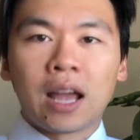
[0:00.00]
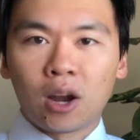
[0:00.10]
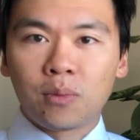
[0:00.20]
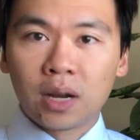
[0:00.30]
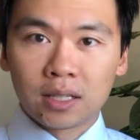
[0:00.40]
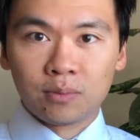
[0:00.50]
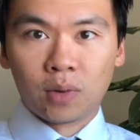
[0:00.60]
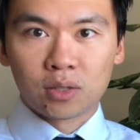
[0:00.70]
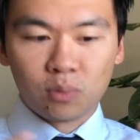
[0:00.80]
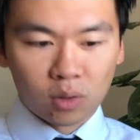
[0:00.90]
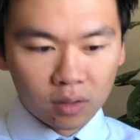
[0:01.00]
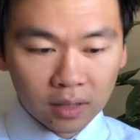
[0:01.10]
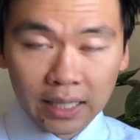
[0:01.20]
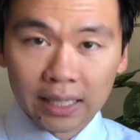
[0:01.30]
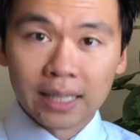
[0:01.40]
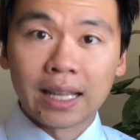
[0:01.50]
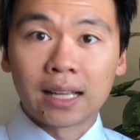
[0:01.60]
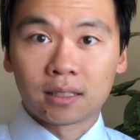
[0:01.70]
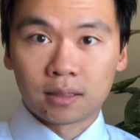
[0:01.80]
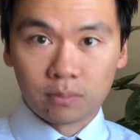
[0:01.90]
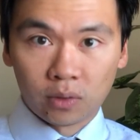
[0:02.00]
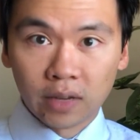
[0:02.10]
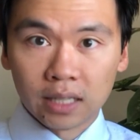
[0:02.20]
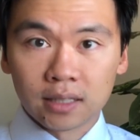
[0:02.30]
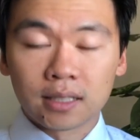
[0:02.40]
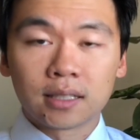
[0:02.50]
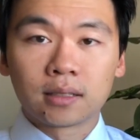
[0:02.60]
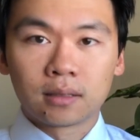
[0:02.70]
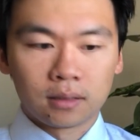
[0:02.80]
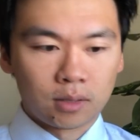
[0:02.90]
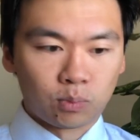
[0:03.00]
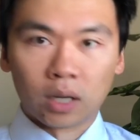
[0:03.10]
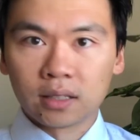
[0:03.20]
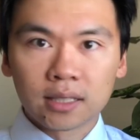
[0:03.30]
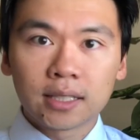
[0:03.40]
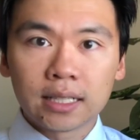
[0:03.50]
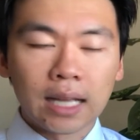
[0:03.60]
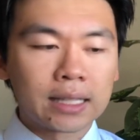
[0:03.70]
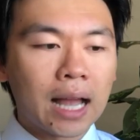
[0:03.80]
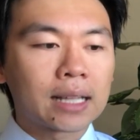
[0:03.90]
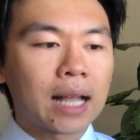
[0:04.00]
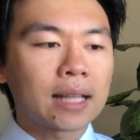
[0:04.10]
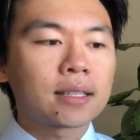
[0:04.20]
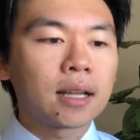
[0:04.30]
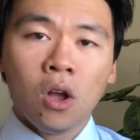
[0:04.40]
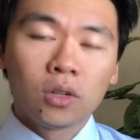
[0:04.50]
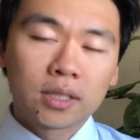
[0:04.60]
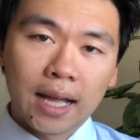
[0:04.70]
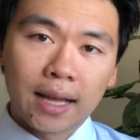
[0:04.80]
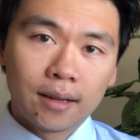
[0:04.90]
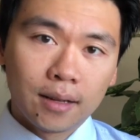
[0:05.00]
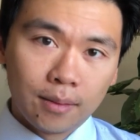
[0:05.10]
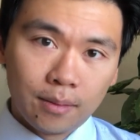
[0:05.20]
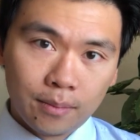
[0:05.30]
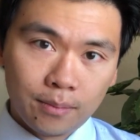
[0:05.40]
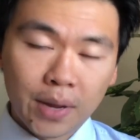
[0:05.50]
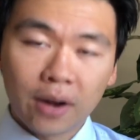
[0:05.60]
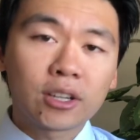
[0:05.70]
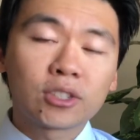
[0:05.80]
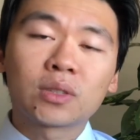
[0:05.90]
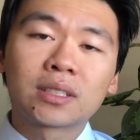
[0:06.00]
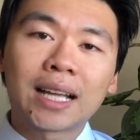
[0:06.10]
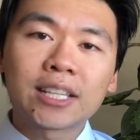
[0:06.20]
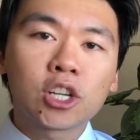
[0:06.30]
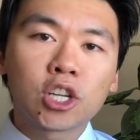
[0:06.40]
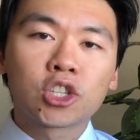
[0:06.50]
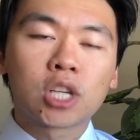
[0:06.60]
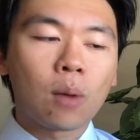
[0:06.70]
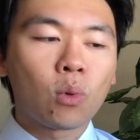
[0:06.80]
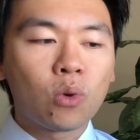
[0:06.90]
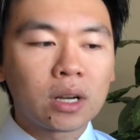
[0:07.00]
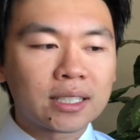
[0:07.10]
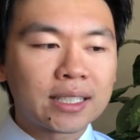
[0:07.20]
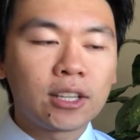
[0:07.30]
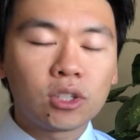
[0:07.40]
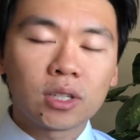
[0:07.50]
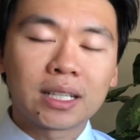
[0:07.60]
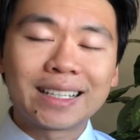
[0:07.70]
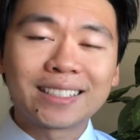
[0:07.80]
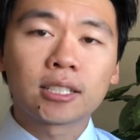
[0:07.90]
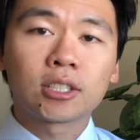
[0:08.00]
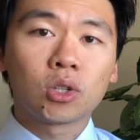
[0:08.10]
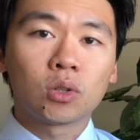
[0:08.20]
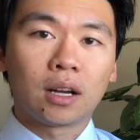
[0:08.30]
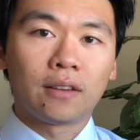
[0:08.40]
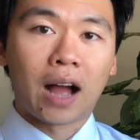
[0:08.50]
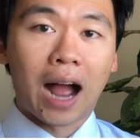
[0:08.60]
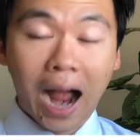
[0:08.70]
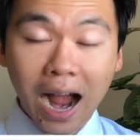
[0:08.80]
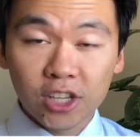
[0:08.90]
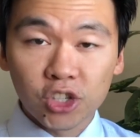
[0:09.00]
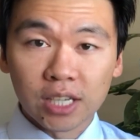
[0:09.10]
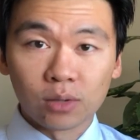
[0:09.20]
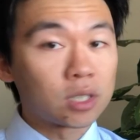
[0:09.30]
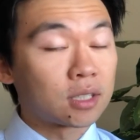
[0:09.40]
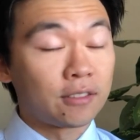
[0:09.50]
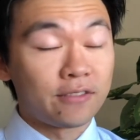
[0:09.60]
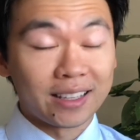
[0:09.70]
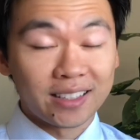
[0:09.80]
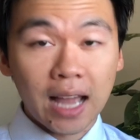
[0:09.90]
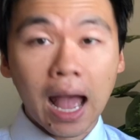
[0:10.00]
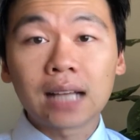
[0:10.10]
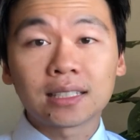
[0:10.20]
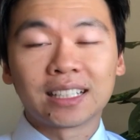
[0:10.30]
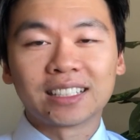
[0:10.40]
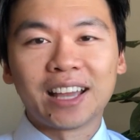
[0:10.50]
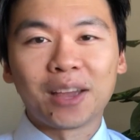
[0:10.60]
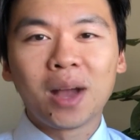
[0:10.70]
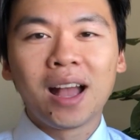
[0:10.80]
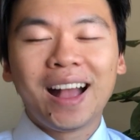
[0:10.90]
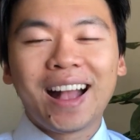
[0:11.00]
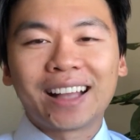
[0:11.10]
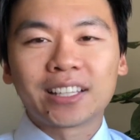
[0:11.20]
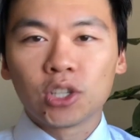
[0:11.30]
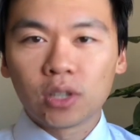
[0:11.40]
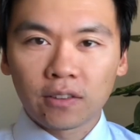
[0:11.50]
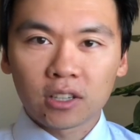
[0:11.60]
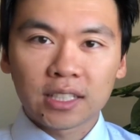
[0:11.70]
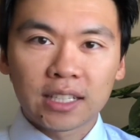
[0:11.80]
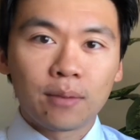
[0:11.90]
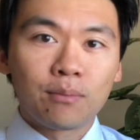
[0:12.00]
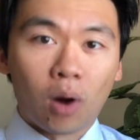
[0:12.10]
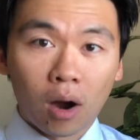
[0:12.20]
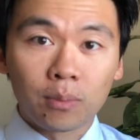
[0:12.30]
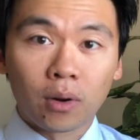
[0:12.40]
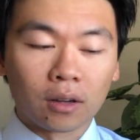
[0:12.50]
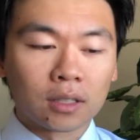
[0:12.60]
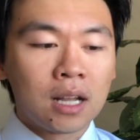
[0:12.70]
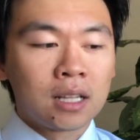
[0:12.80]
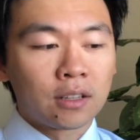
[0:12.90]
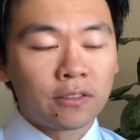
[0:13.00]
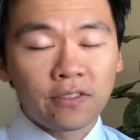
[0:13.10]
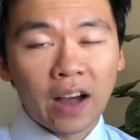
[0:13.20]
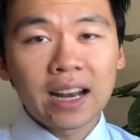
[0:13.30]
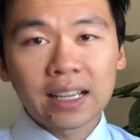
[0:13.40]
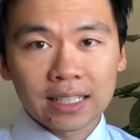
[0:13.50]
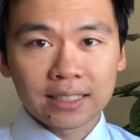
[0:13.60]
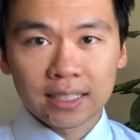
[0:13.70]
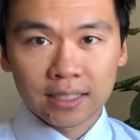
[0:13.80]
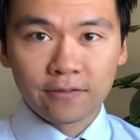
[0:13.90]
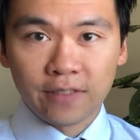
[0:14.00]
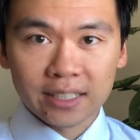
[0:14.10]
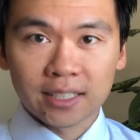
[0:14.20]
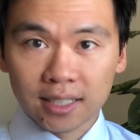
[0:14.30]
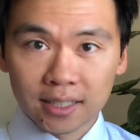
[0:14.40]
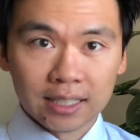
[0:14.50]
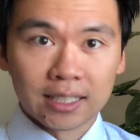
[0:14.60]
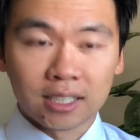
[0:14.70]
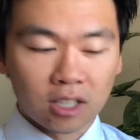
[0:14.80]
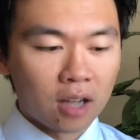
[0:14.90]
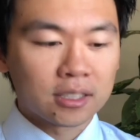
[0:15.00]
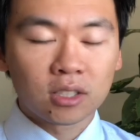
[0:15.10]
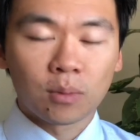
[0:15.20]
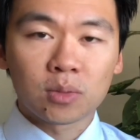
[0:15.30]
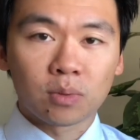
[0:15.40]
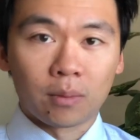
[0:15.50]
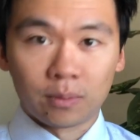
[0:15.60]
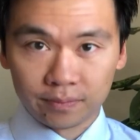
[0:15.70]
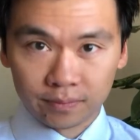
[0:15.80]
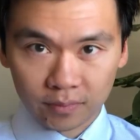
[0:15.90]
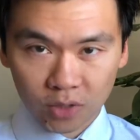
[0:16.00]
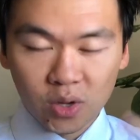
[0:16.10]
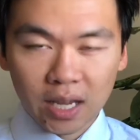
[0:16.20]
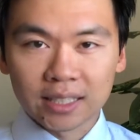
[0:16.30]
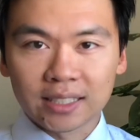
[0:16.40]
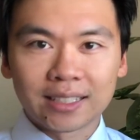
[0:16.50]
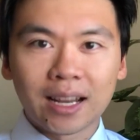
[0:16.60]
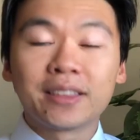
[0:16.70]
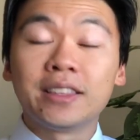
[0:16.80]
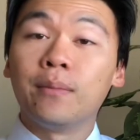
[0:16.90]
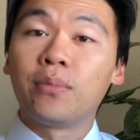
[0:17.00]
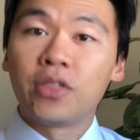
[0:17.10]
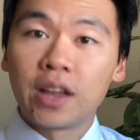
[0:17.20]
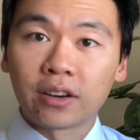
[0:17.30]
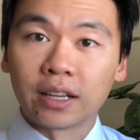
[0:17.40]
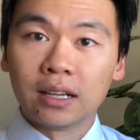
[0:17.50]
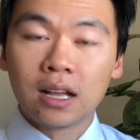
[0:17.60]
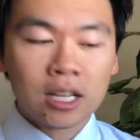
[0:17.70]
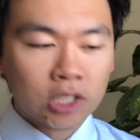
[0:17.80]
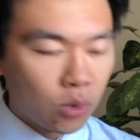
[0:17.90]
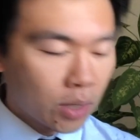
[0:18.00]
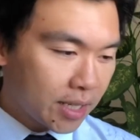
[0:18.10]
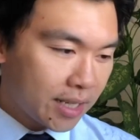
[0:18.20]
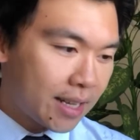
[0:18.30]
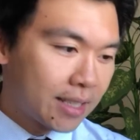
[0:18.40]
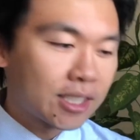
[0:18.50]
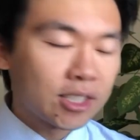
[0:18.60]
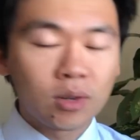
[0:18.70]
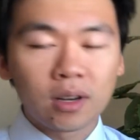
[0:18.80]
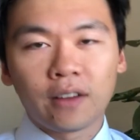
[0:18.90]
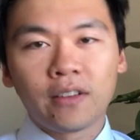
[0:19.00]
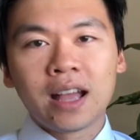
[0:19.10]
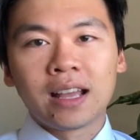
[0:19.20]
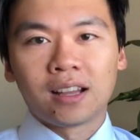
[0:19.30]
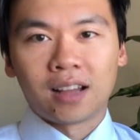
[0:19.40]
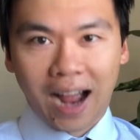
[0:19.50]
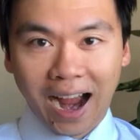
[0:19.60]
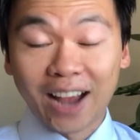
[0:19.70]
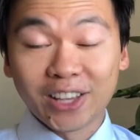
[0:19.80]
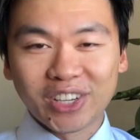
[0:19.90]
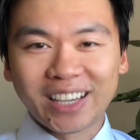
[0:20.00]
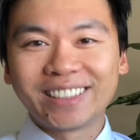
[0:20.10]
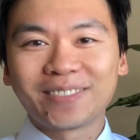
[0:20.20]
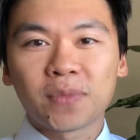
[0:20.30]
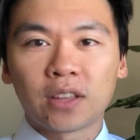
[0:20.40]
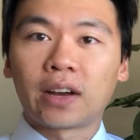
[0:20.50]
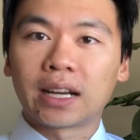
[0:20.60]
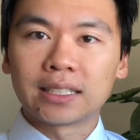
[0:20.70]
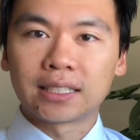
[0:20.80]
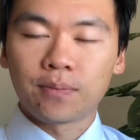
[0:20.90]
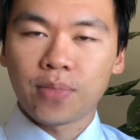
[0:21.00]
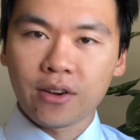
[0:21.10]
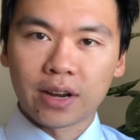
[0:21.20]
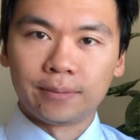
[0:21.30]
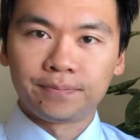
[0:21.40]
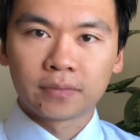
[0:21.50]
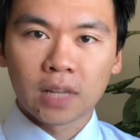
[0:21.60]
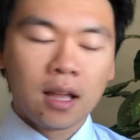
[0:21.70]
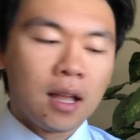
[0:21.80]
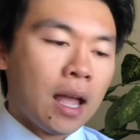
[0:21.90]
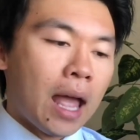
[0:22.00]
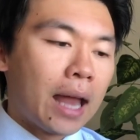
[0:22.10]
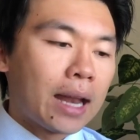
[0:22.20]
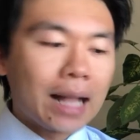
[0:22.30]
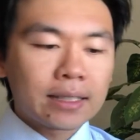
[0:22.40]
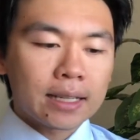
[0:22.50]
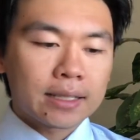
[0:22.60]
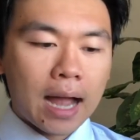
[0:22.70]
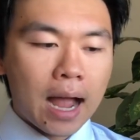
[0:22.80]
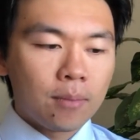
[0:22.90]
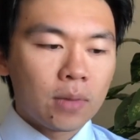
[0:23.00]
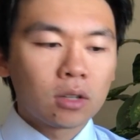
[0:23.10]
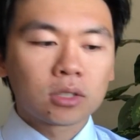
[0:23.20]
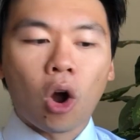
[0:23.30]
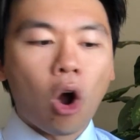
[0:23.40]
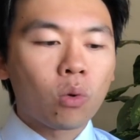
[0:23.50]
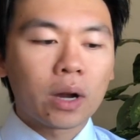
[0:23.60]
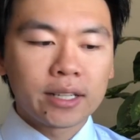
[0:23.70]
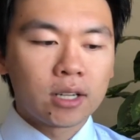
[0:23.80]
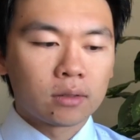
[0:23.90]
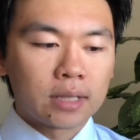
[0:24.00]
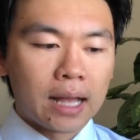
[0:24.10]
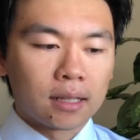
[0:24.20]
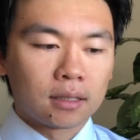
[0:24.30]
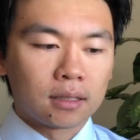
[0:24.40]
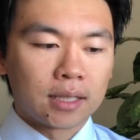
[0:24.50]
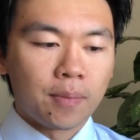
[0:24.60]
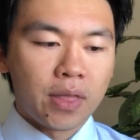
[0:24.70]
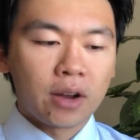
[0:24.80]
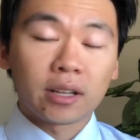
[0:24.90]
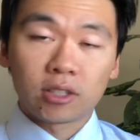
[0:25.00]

everybody's much more clean, and that prevented the spread of disease. And that got the who said, Baron, you're doing such a good job. We want to send you to the Institute of Hygiene, which is a fantastic name, at the University of Marburg to fight against this infectious disease that's causing so much problem. You guessed it, diphtheria. So he went to the Institute of Hygiene to fight against diphtheria. And at that time, it was already known that diphtheria